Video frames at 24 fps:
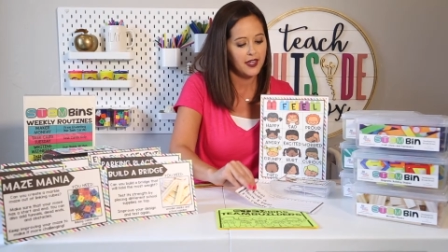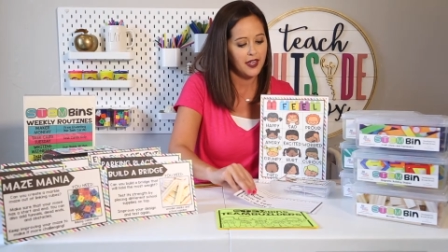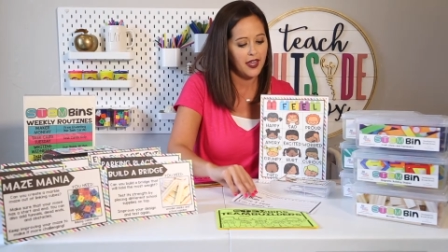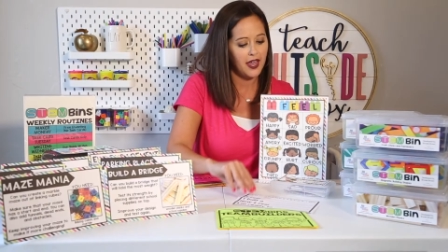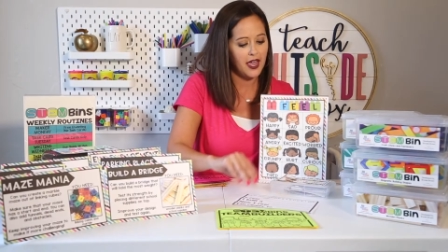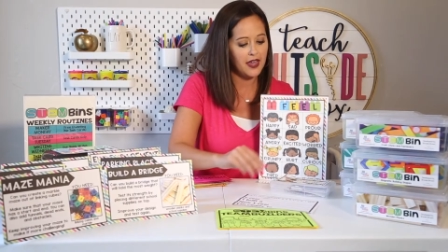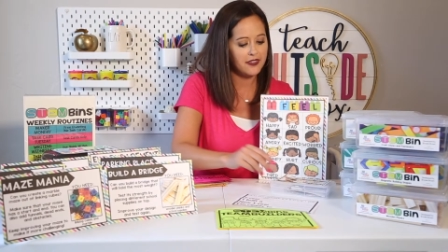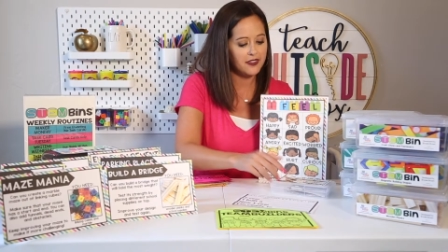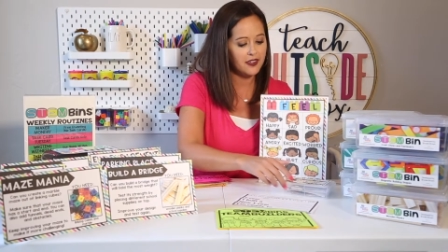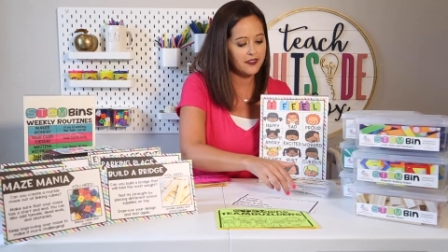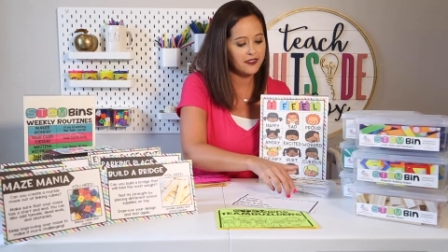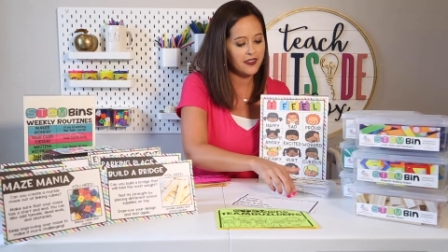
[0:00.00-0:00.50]

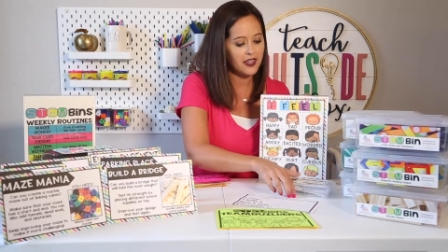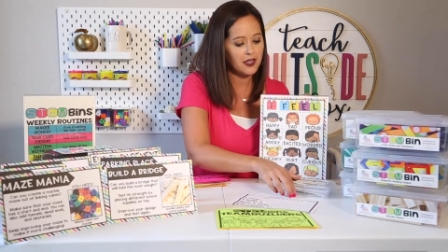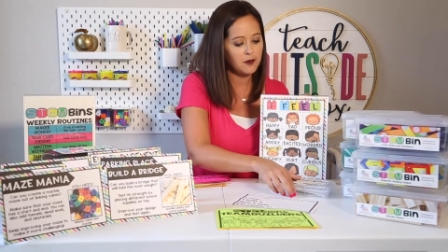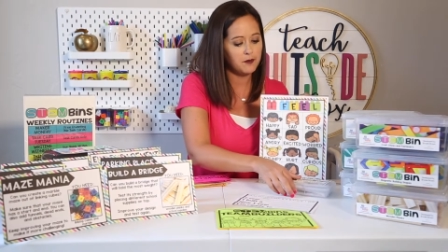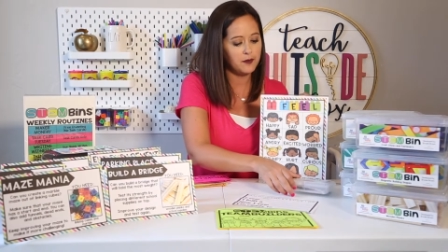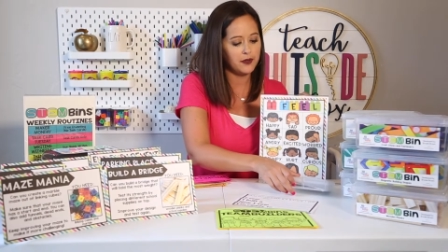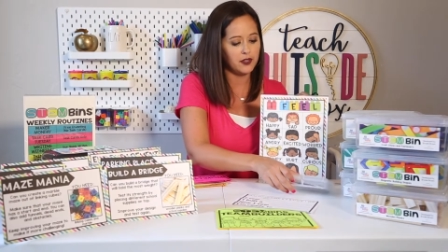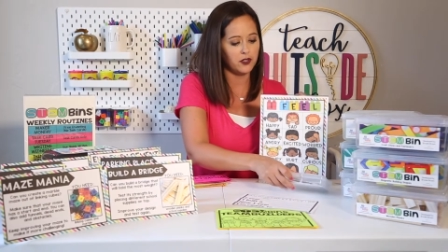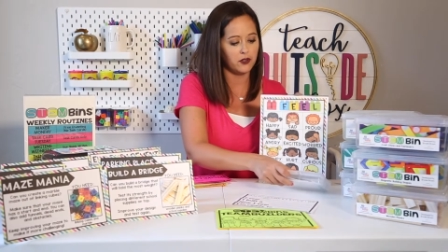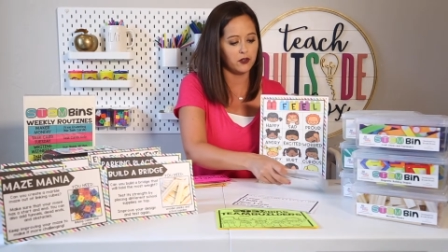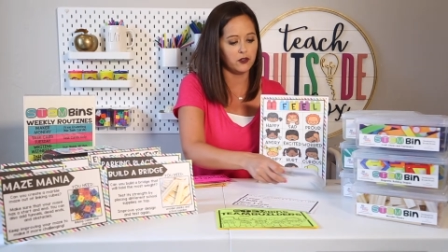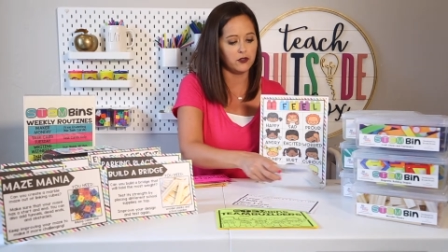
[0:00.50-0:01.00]
And then they
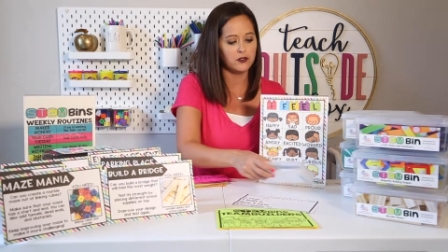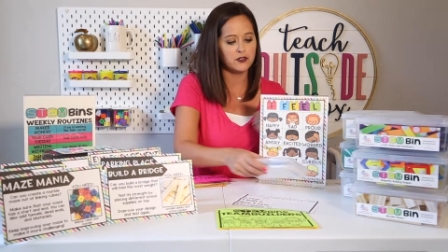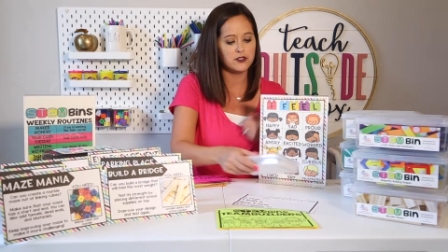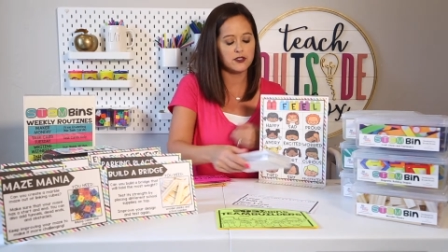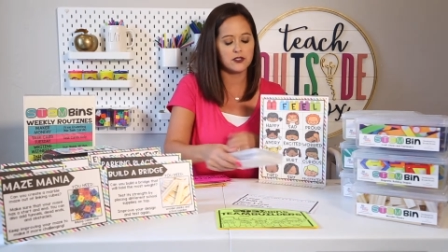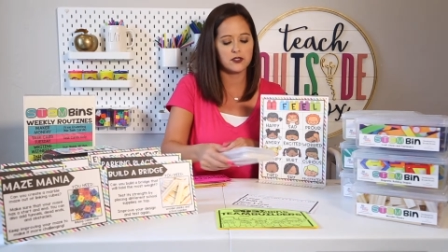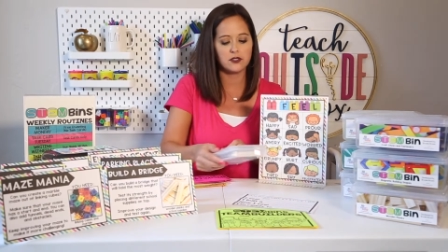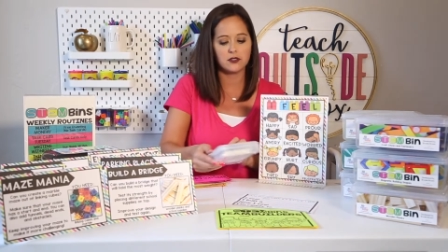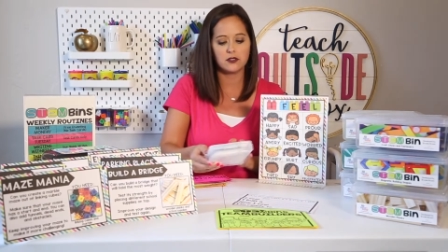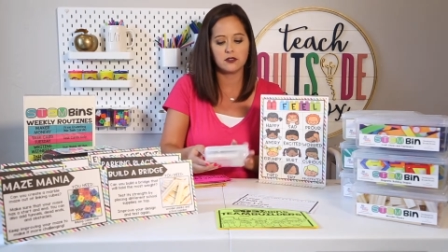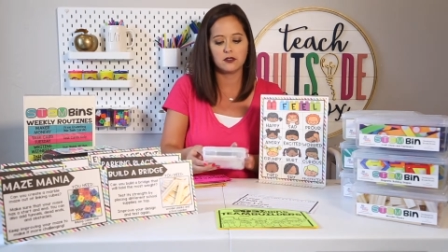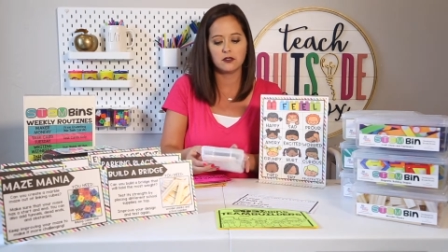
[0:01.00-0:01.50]

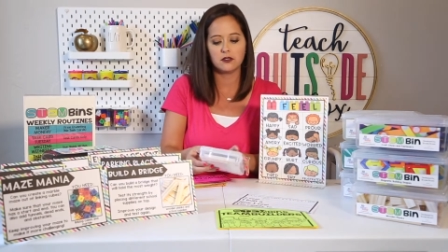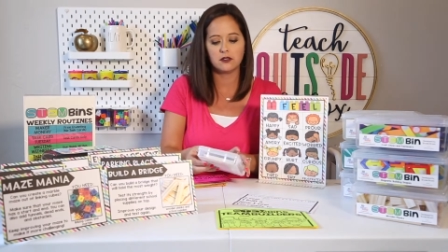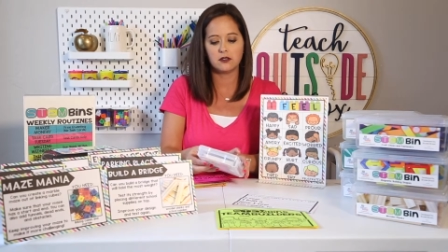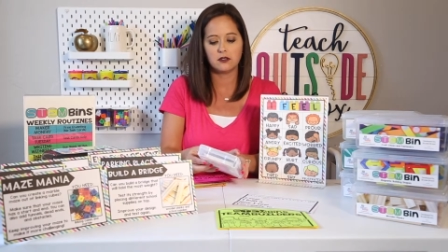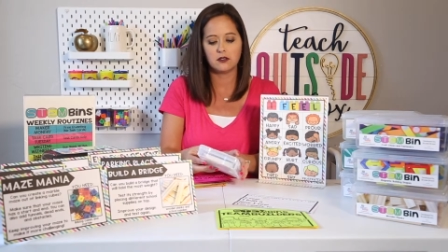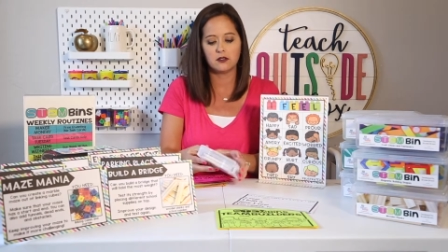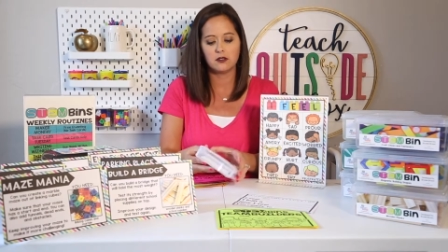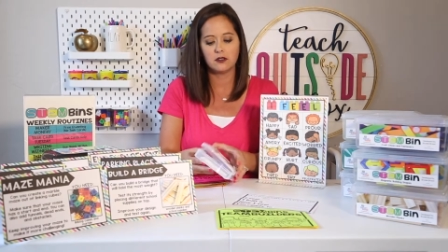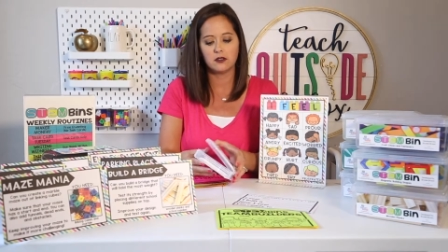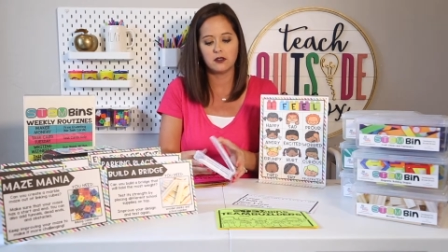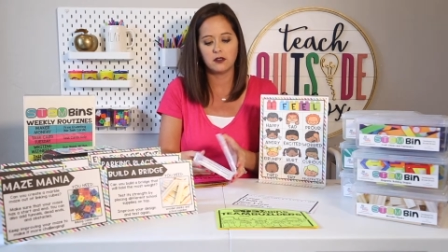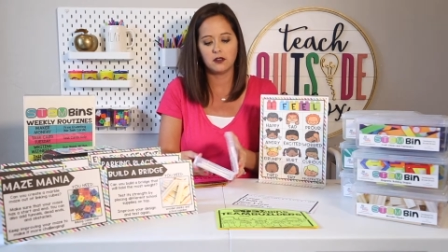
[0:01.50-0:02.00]
build
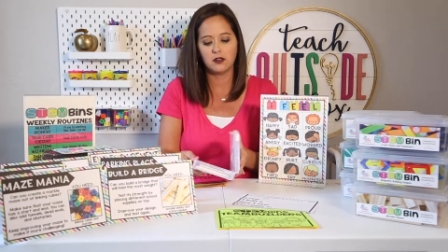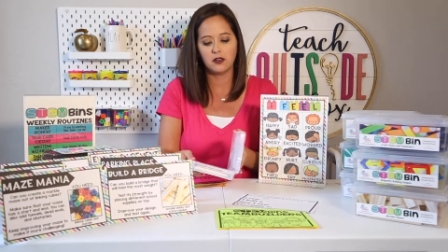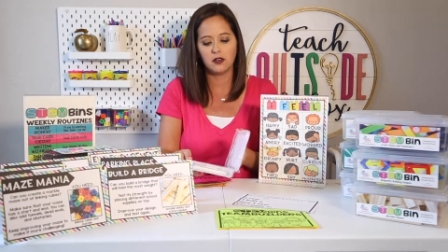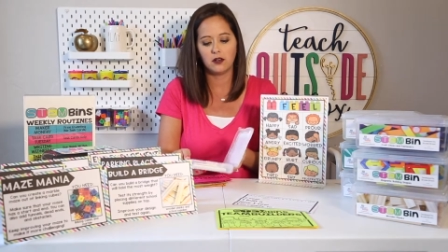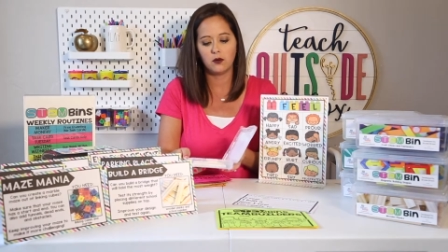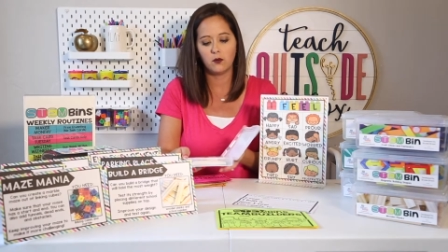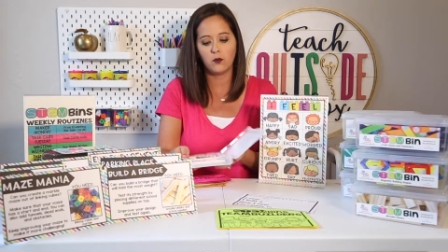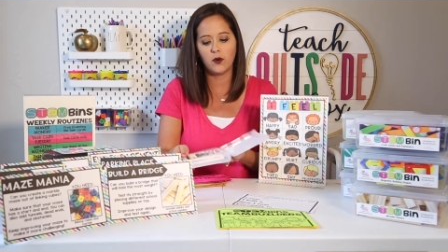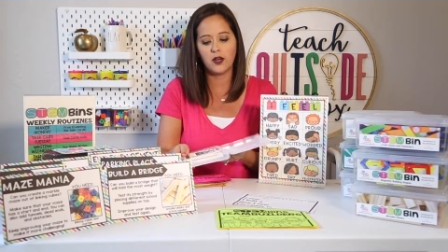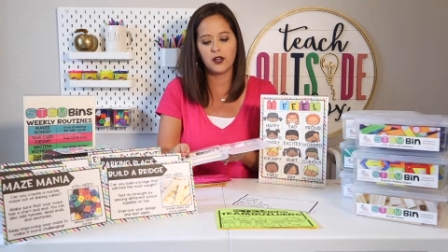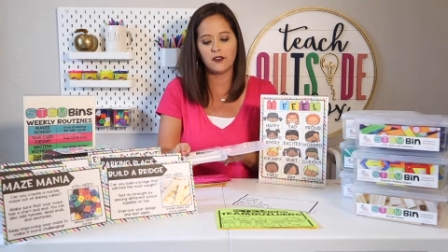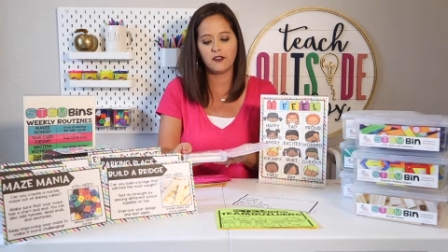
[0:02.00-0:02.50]

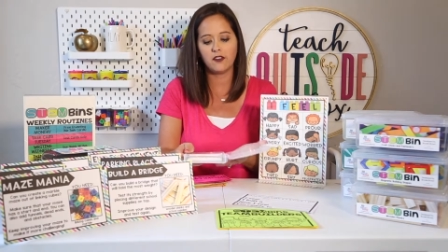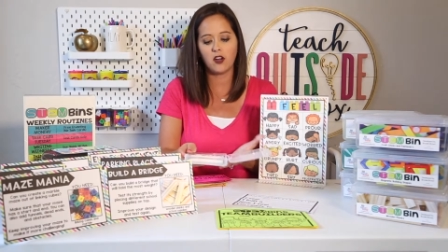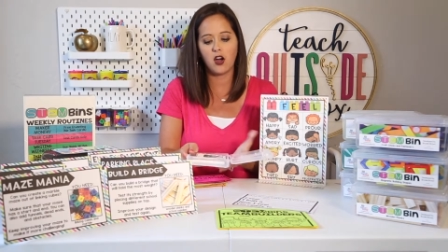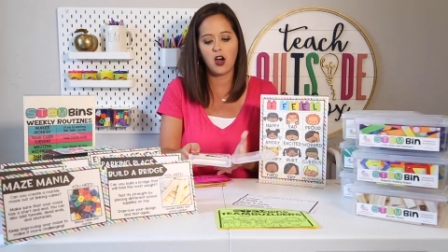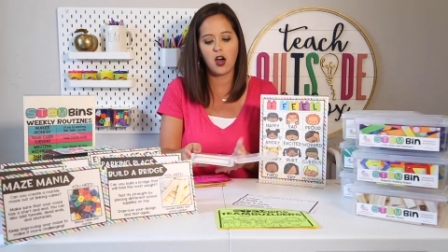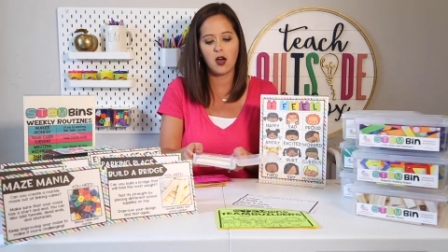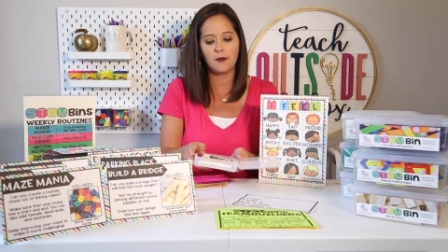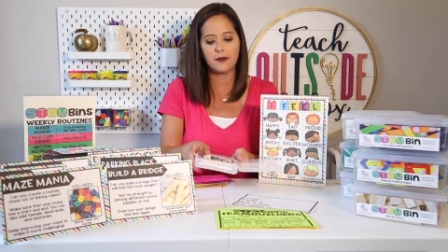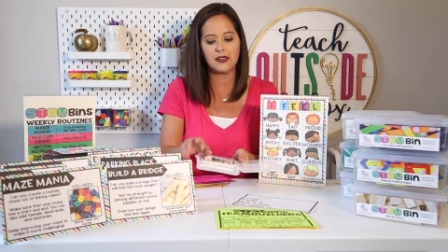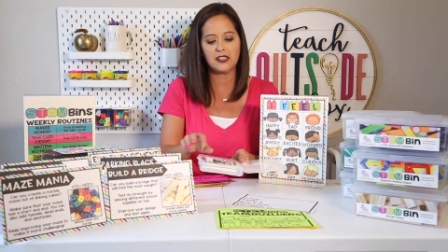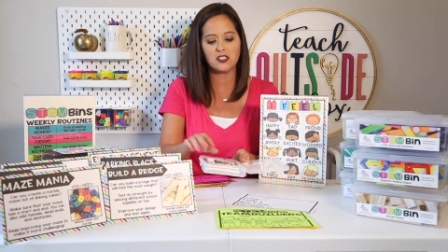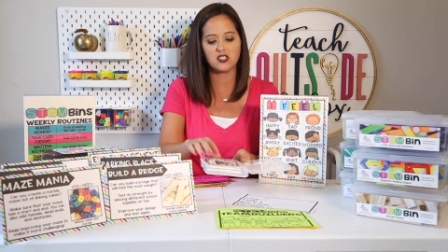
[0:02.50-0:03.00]
one of
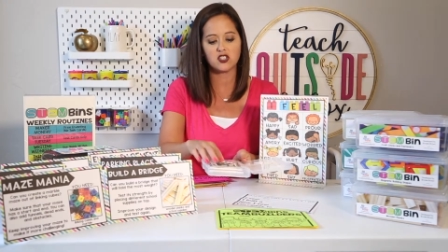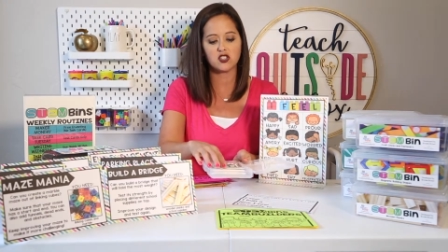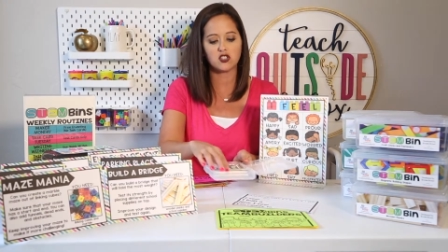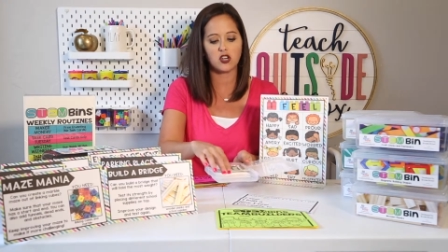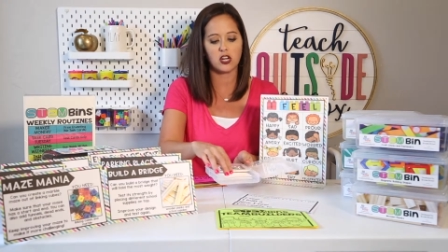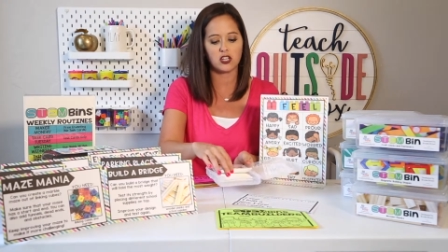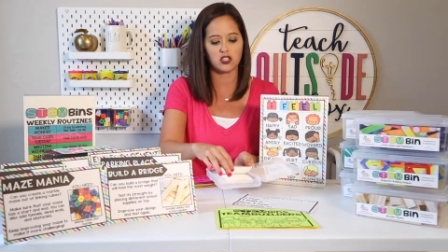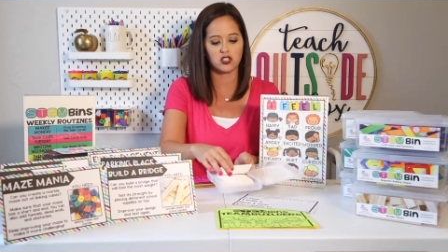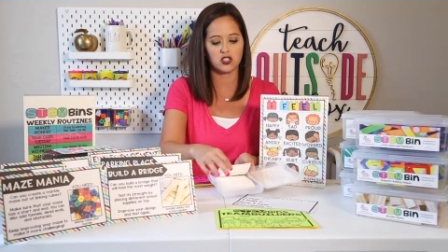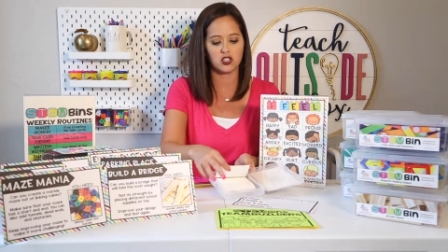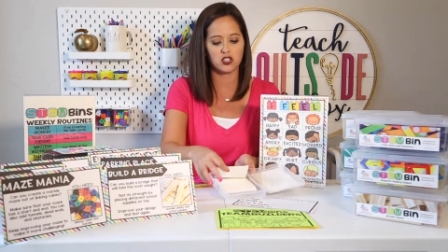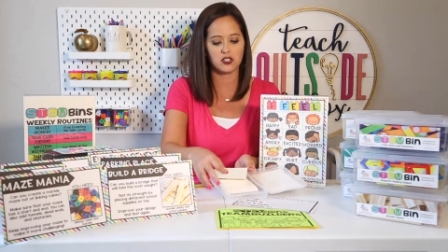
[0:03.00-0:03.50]
calming
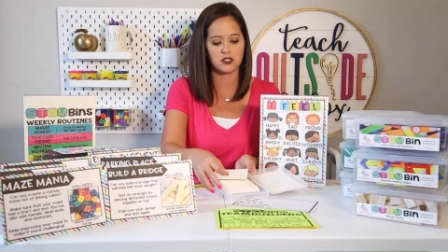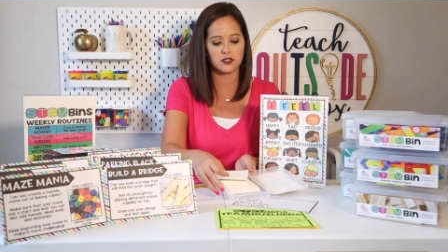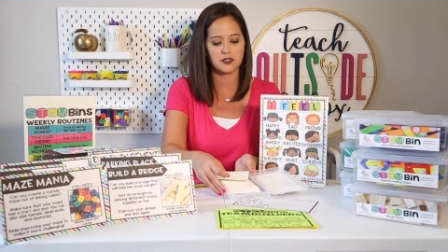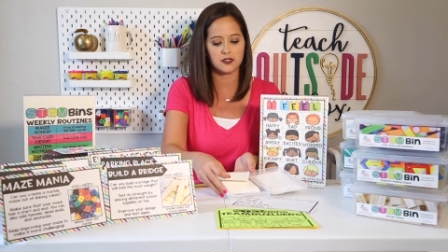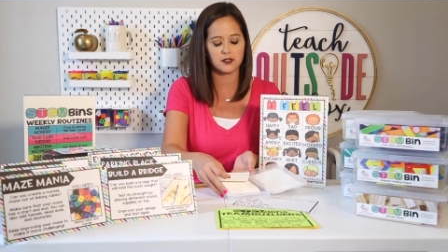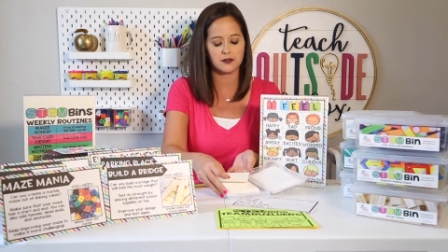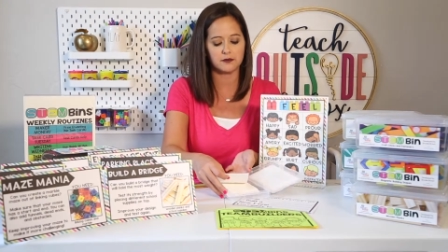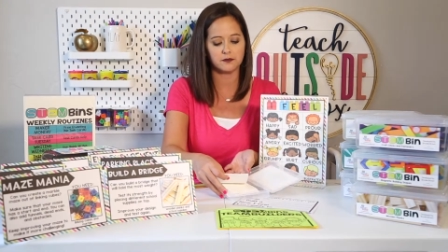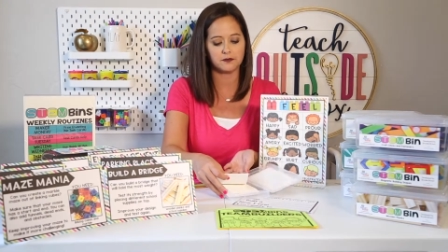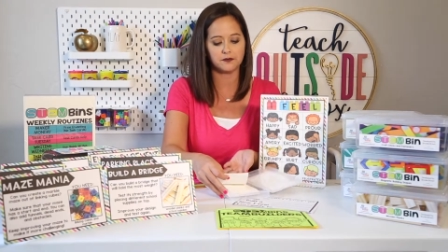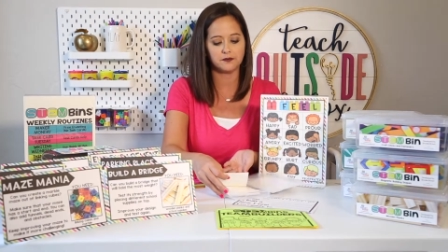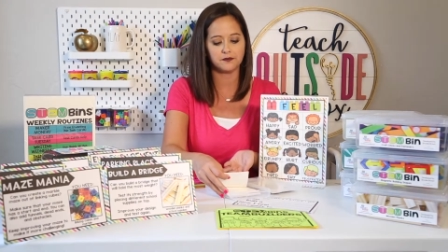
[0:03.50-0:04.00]
structures.